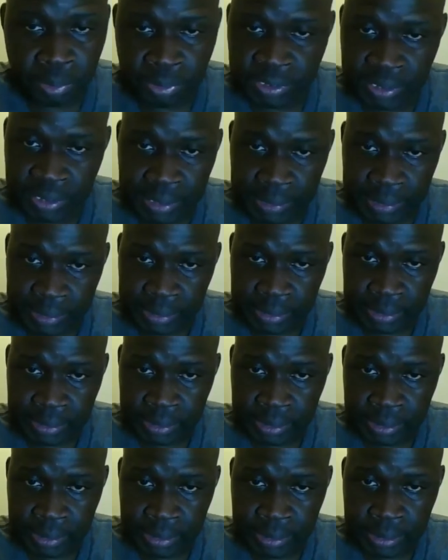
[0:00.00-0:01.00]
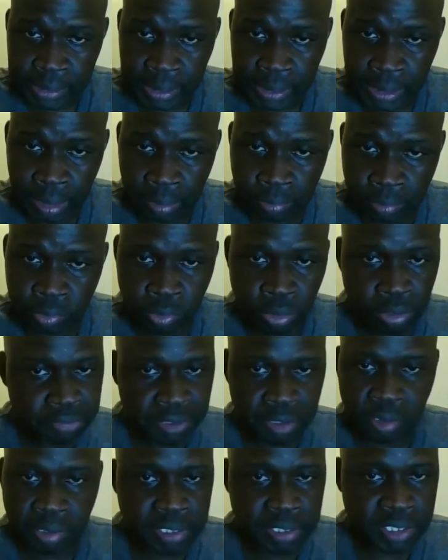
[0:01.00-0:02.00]
proceedings. And you
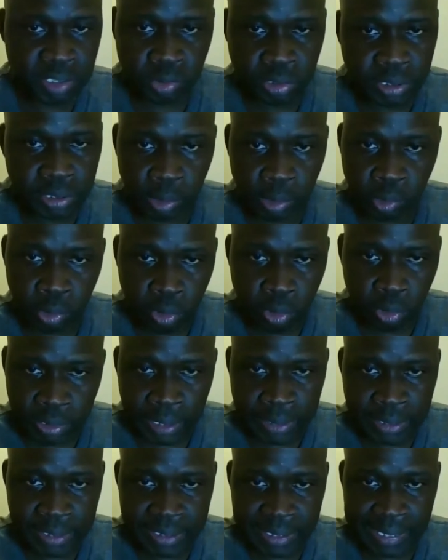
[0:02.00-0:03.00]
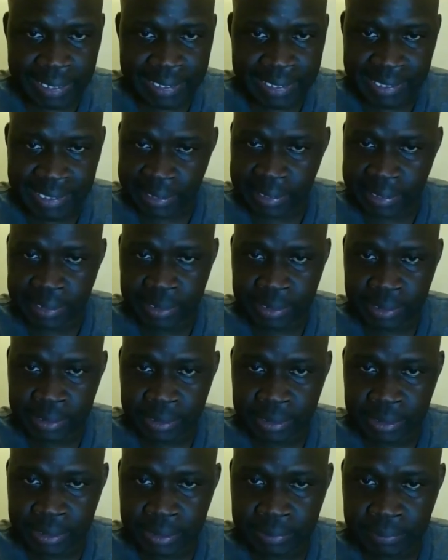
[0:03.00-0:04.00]
know very well, this is not a crocodile, this is a lizard.
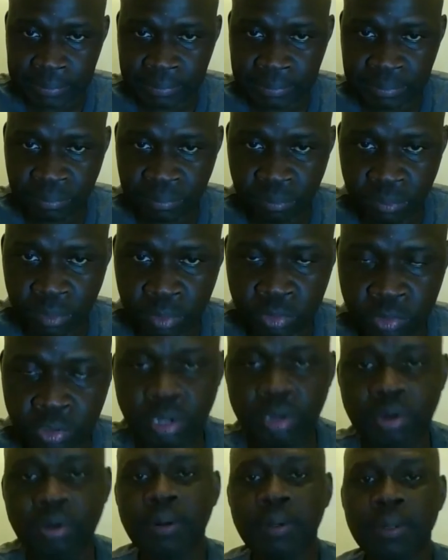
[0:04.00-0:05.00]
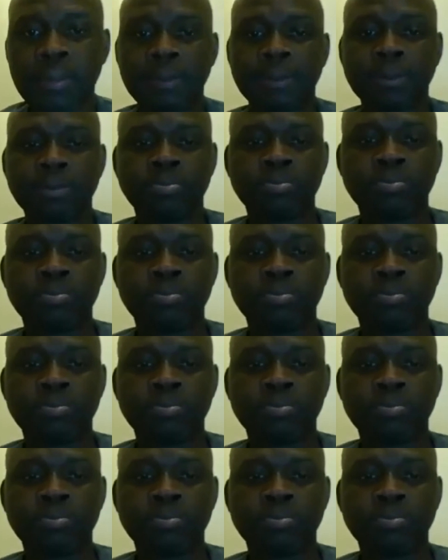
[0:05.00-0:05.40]
So